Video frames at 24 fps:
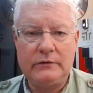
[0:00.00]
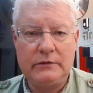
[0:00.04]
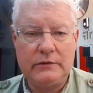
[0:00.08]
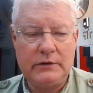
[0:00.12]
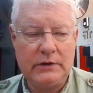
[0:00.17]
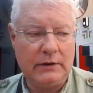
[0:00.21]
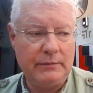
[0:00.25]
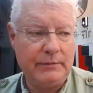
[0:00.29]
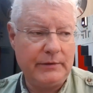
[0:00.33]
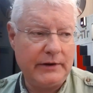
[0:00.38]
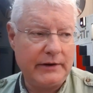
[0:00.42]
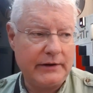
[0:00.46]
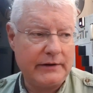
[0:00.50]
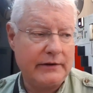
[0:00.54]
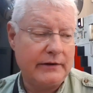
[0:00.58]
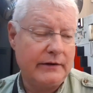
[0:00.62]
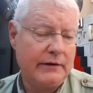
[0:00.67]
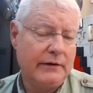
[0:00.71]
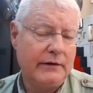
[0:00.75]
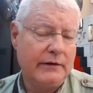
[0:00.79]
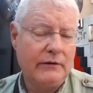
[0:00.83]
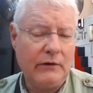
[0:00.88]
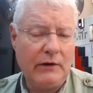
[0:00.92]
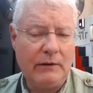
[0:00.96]
And I'm like,
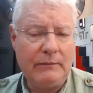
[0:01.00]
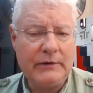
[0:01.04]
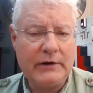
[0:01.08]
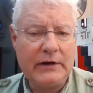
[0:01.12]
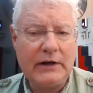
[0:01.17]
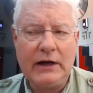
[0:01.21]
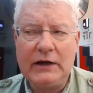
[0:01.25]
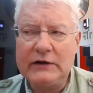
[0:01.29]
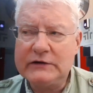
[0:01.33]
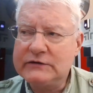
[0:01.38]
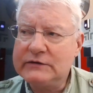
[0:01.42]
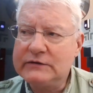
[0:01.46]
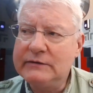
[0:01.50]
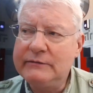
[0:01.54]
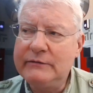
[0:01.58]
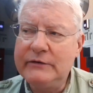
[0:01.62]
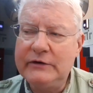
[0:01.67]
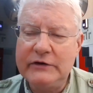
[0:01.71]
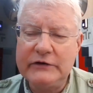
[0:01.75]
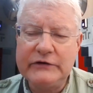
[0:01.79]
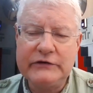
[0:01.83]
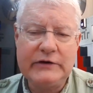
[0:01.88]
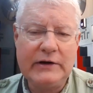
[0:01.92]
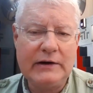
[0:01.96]
"I'm the guy that's lived in
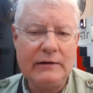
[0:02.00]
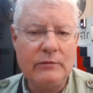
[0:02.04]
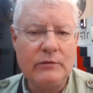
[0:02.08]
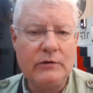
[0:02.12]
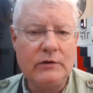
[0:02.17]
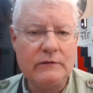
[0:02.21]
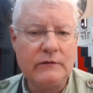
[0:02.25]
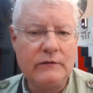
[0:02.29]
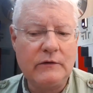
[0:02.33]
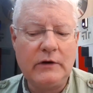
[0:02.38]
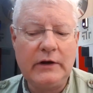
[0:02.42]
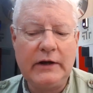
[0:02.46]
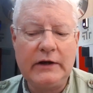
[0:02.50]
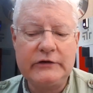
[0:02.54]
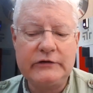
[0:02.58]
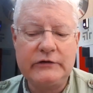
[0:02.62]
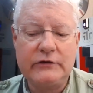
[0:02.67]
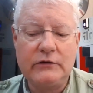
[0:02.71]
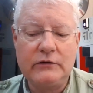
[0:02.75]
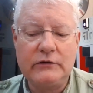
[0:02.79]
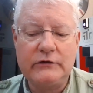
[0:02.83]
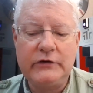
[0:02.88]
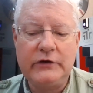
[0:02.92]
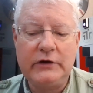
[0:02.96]
this neighborhood for the last
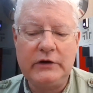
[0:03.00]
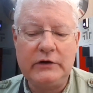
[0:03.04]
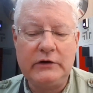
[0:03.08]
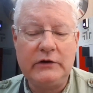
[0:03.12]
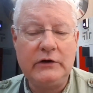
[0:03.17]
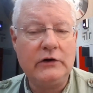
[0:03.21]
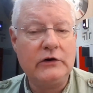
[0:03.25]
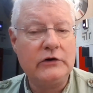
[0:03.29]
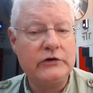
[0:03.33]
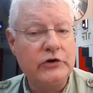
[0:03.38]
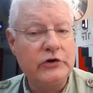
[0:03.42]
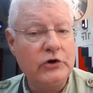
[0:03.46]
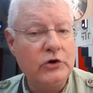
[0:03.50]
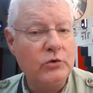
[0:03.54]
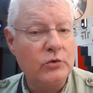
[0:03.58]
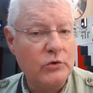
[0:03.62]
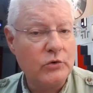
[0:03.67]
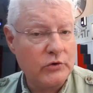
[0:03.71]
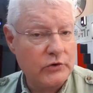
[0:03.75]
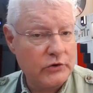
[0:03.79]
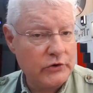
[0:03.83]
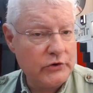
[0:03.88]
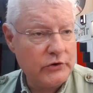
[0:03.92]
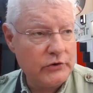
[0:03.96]
13 years. Who
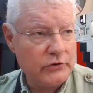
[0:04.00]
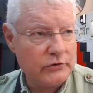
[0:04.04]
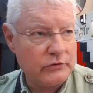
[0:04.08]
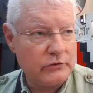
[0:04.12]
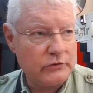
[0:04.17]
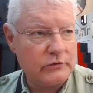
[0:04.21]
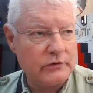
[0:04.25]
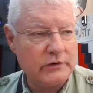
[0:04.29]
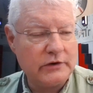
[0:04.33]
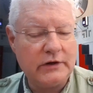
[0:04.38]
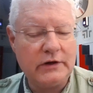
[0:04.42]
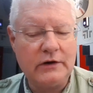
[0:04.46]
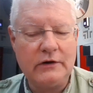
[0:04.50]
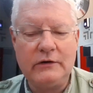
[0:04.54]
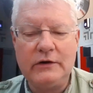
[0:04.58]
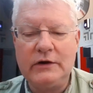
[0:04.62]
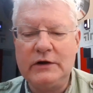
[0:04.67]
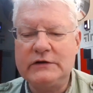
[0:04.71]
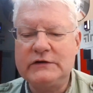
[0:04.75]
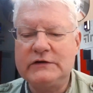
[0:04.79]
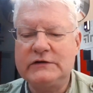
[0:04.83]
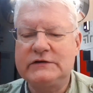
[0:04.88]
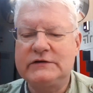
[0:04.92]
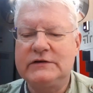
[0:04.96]
are you?" You know, and
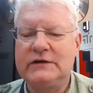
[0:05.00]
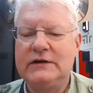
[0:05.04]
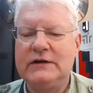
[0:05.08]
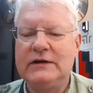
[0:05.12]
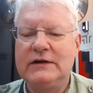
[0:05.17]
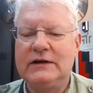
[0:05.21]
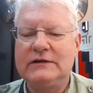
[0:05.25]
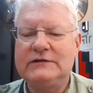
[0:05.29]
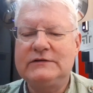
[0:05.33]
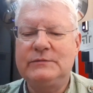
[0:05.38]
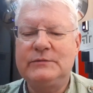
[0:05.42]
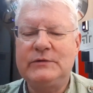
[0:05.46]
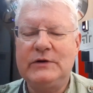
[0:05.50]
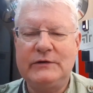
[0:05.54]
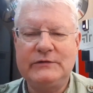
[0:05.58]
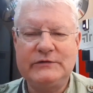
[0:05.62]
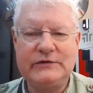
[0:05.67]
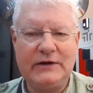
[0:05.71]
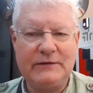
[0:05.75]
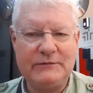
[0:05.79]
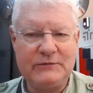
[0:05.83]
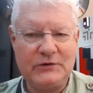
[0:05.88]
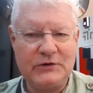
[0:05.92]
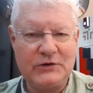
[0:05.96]
it's just sometimes I
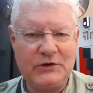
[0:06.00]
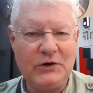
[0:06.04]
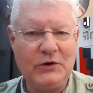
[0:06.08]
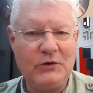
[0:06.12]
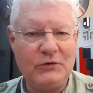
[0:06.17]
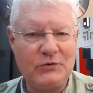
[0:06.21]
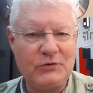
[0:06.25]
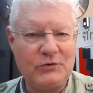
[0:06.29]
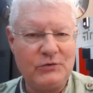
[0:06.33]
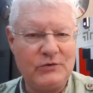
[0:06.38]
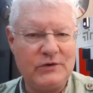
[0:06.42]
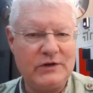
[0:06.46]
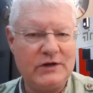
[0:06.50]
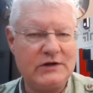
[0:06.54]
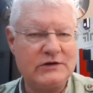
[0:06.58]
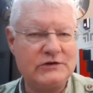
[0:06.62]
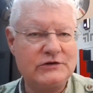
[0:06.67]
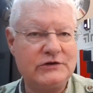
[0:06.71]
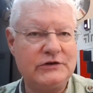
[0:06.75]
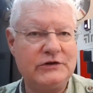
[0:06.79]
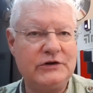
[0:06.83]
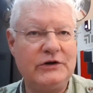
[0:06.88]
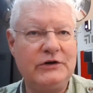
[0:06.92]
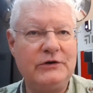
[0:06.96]
have to go through this,
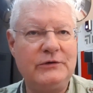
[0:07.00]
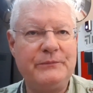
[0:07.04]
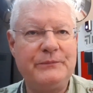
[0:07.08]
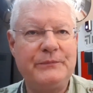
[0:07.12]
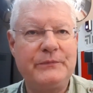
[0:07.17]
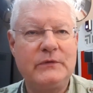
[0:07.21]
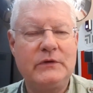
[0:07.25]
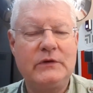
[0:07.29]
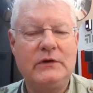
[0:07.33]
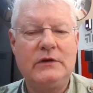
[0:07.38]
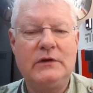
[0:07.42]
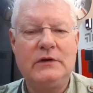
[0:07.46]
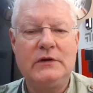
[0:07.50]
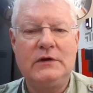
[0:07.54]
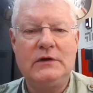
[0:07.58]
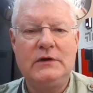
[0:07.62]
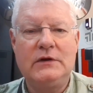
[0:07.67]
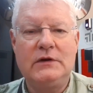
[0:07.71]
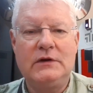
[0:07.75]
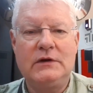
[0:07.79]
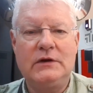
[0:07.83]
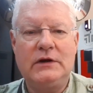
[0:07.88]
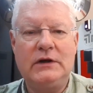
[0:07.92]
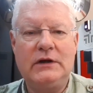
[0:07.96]
you know,
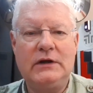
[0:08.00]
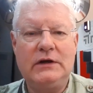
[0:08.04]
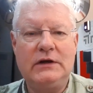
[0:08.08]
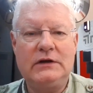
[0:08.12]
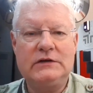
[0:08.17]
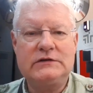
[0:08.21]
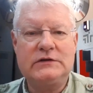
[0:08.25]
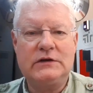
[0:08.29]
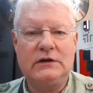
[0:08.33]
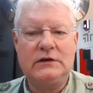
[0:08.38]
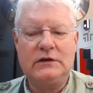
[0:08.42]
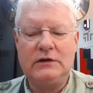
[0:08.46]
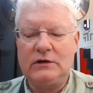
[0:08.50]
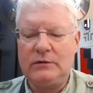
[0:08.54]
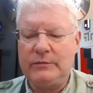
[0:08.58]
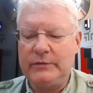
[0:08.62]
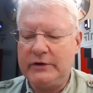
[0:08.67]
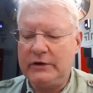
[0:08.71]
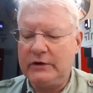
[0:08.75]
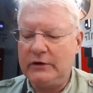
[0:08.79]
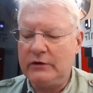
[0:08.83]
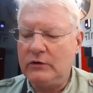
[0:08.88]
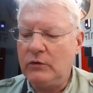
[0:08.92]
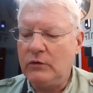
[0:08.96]
and it's a little bit
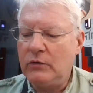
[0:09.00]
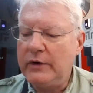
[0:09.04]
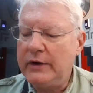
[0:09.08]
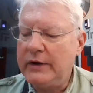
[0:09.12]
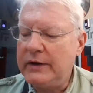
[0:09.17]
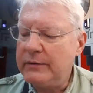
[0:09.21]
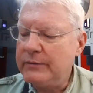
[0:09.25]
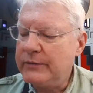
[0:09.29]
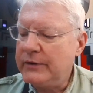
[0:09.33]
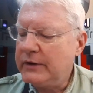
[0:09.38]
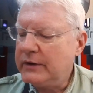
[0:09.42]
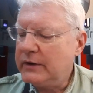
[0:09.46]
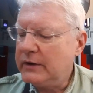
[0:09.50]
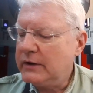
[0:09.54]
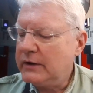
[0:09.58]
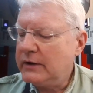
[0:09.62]
annoying, but